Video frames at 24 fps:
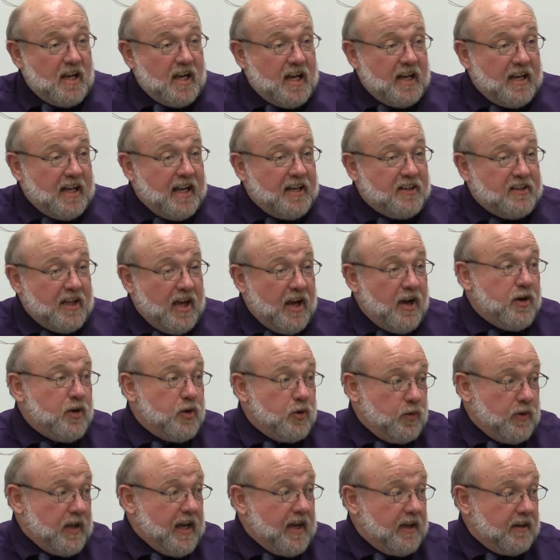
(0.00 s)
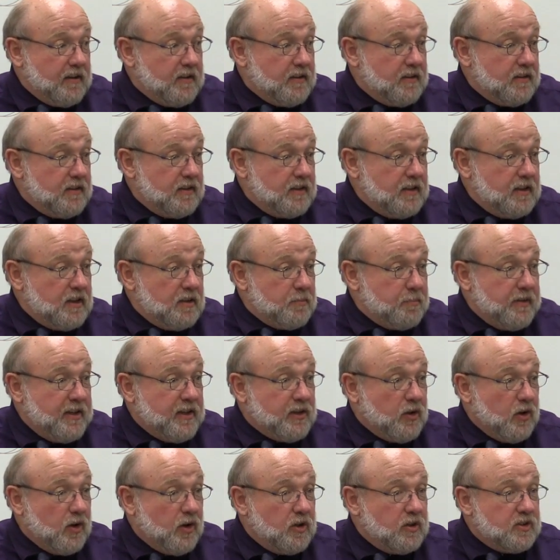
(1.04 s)
And I tell you that
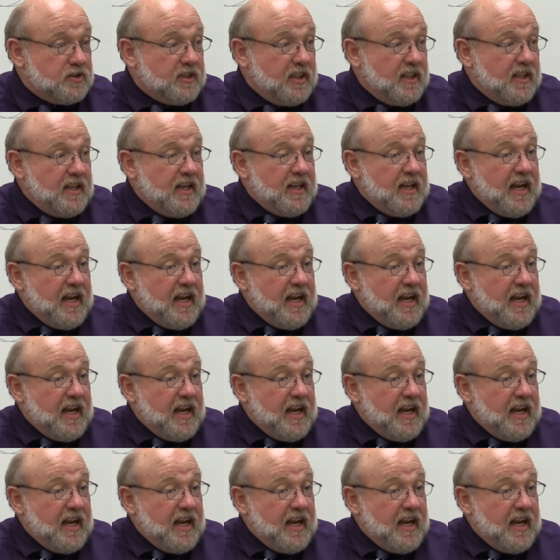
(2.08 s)
because